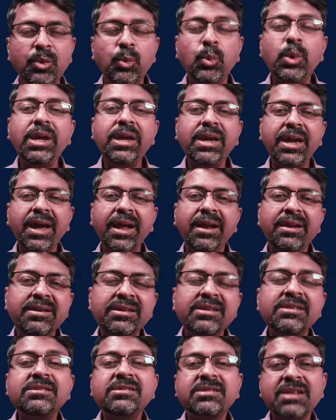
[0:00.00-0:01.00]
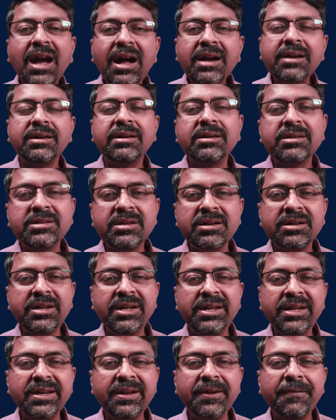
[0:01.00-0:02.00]
We can start our
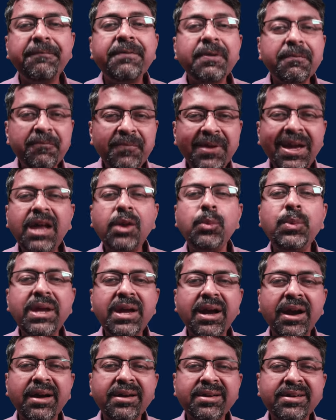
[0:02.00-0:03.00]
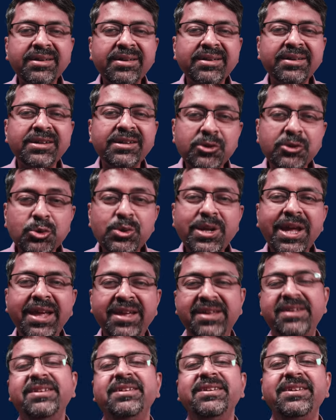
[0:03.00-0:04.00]
journey from where we are
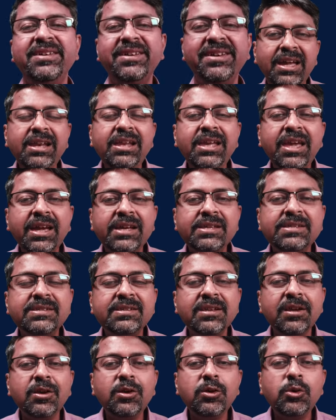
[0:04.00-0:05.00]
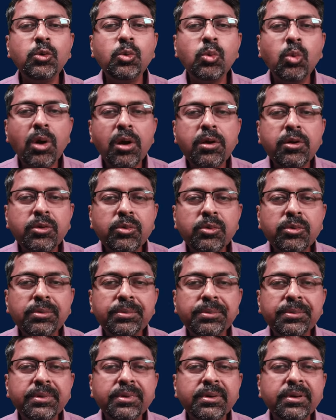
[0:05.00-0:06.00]
today. In case you want
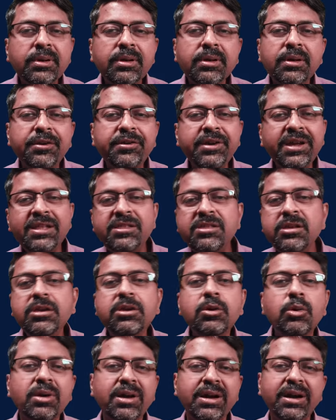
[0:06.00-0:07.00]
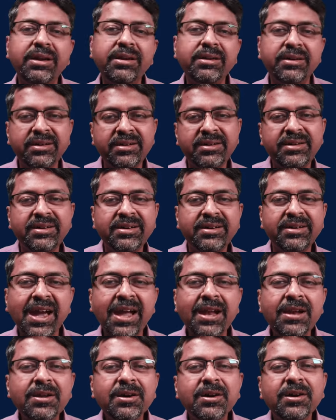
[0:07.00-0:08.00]
to rejig your career
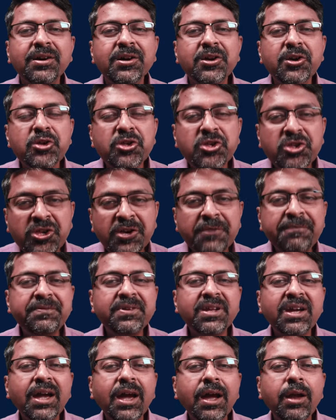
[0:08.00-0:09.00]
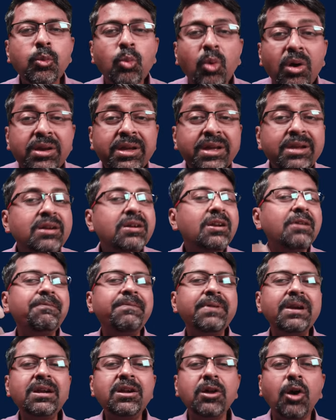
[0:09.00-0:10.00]
and shift and work in a
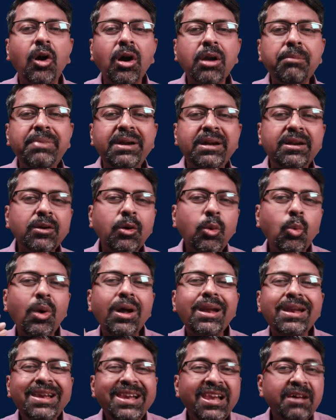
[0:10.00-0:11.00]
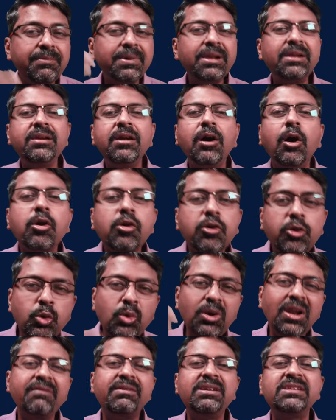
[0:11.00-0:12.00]
different orbit, one level or
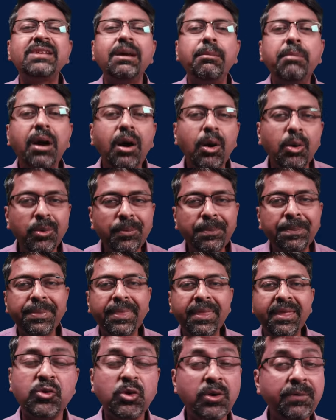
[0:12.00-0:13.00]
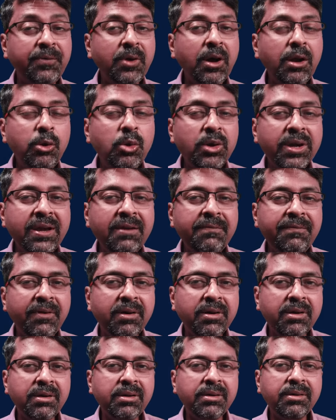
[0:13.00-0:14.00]
two levels above. So if you are looking
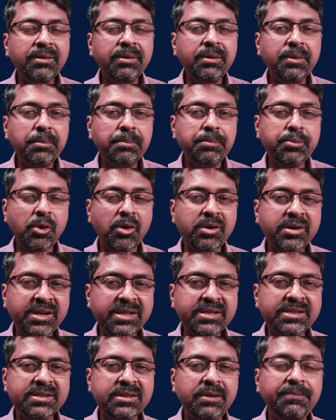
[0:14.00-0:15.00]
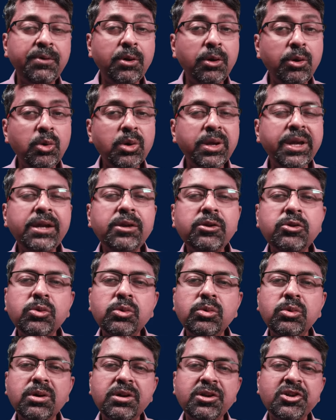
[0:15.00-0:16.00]
for a progress, if you are looking
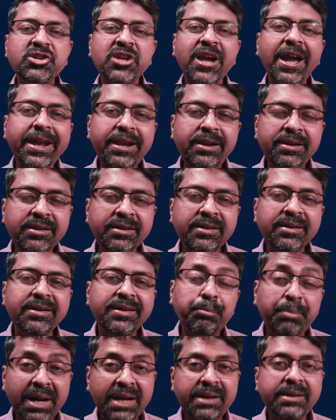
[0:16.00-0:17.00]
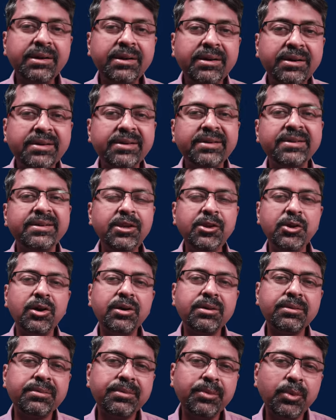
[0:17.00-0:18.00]
to shine better in
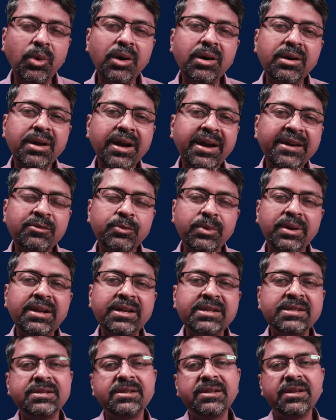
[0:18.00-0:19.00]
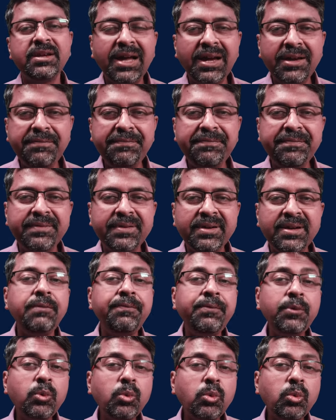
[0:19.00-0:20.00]
your work as well as life,
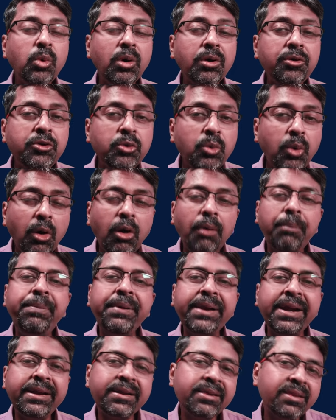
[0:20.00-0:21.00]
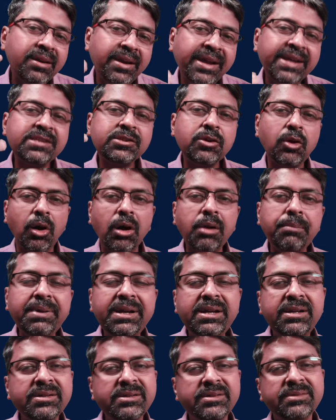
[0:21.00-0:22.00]
if you want to operate in the next
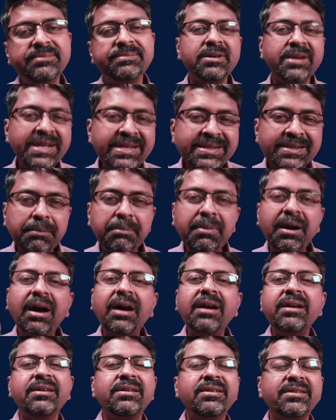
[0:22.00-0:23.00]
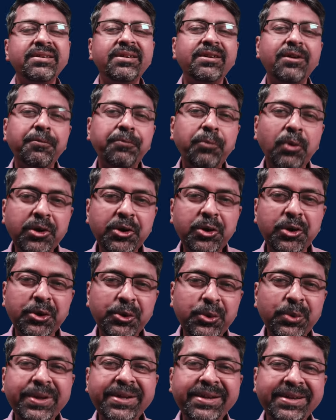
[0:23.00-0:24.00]
orbit, raise the bar of what you are
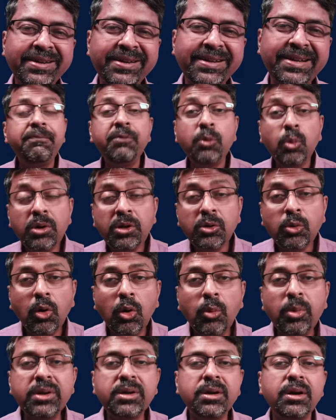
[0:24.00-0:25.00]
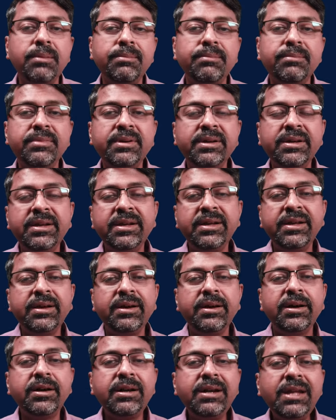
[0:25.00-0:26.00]
doing, if you want to overcome
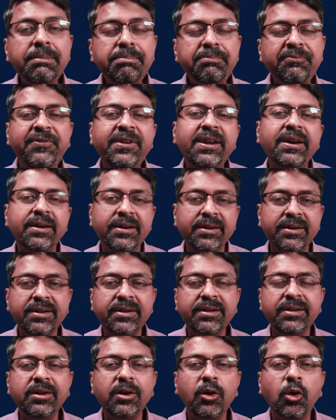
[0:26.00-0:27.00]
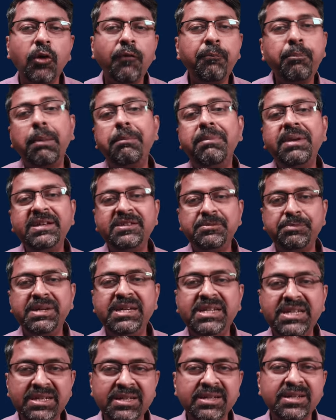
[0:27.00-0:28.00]
a deep fear of public
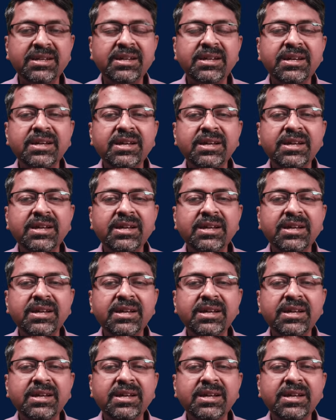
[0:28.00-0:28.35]
speaking,